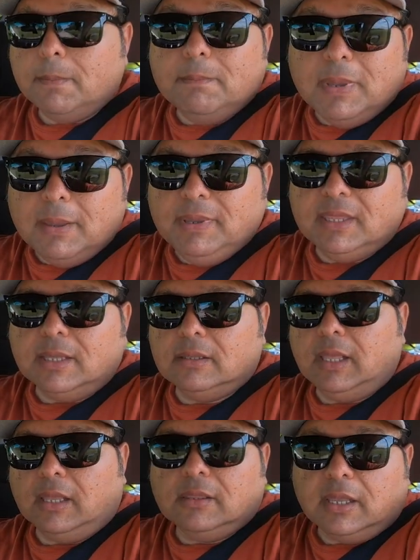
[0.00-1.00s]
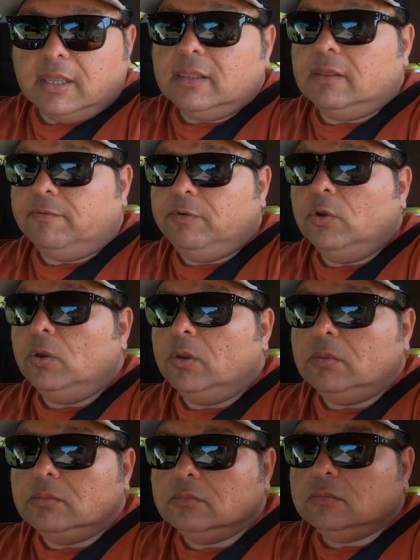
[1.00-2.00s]
maybe the, the
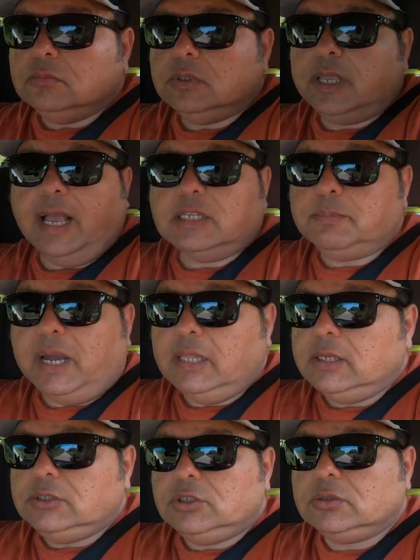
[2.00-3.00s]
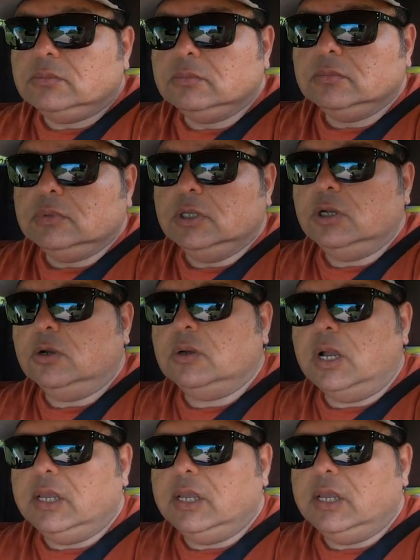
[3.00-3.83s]
fuel, the gas mileage. You know,